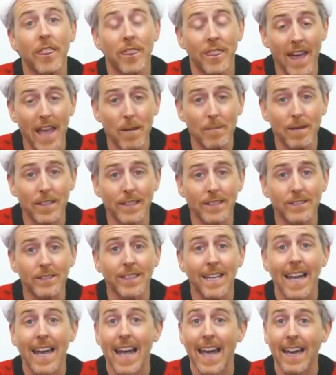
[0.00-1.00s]
That means
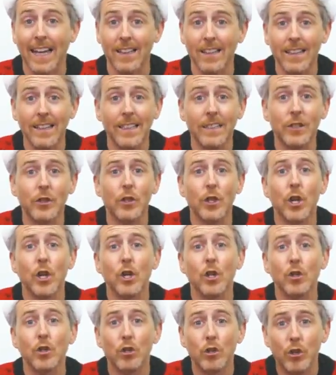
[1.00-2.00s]
at least
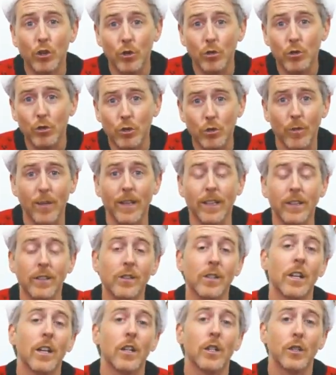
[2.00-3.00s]
2
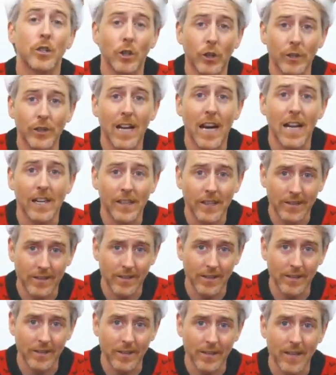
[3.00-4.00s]
drinks during the holiday
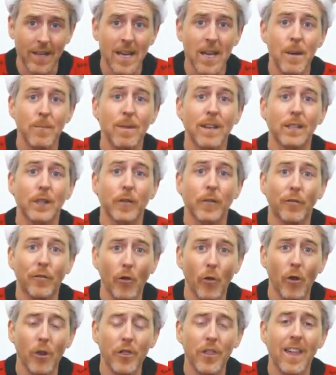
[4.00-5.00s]
season make the
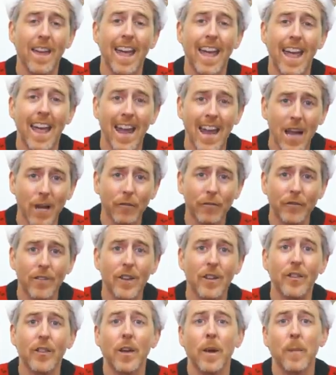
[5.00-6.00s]
4th and
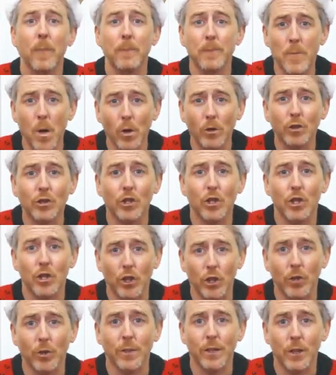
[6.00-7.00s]
5th most
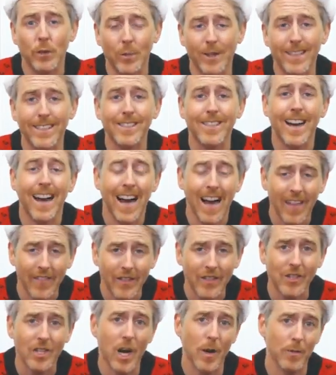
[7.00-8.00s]
sugary drinks on the
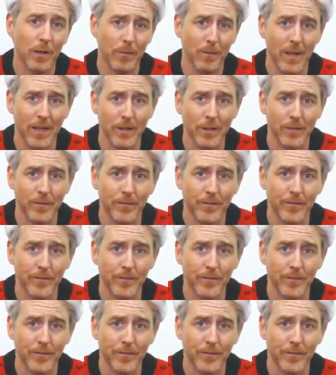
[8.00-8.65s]
Starbucks menu.